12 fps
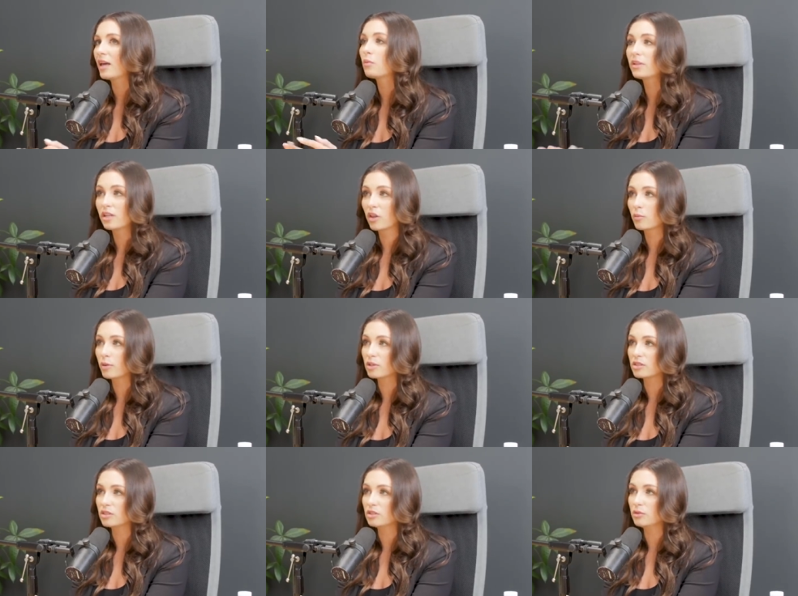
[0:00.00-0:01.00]
and what the other
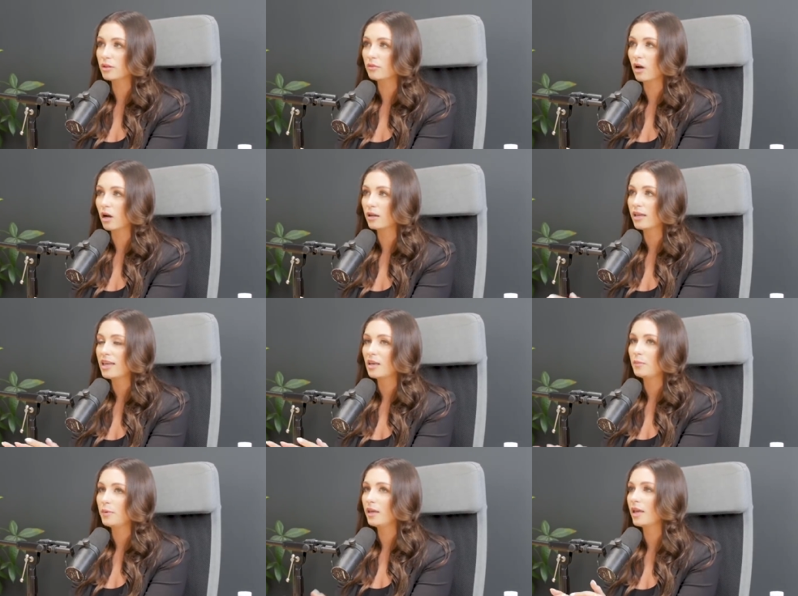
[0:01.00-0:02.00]
person is doing wrong,
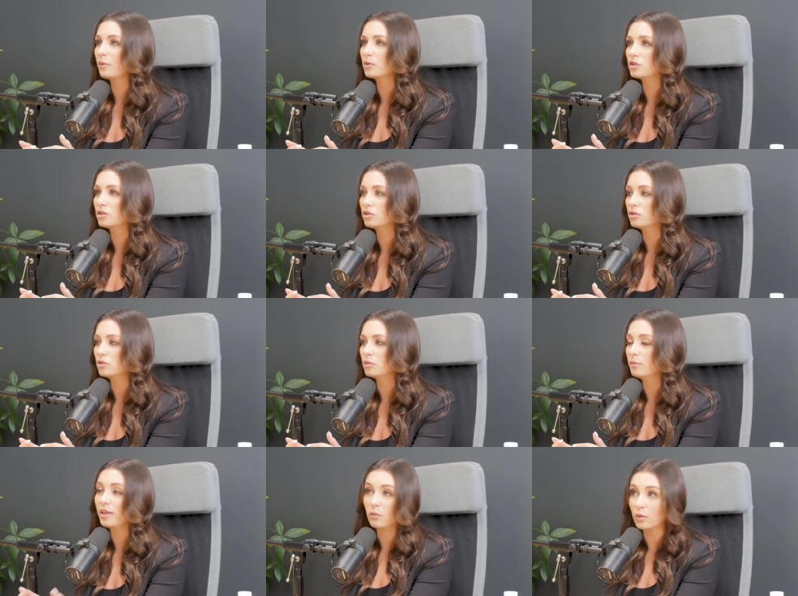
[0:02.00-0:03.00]
and being
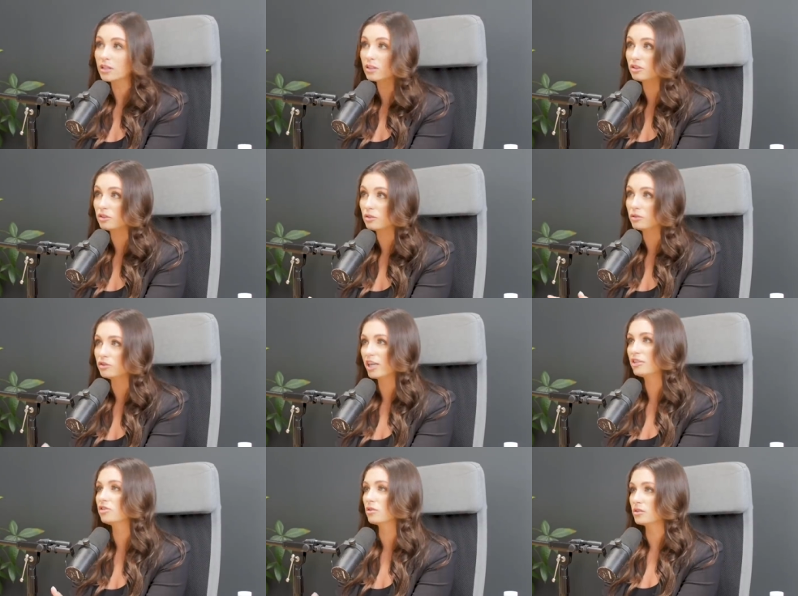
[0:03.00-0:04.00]
willing to
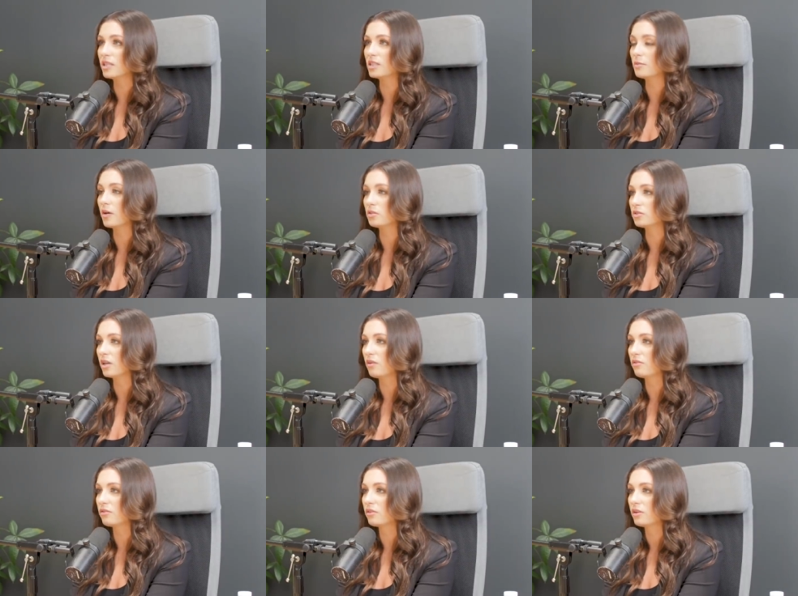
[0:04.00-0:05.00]
change those things about yourself.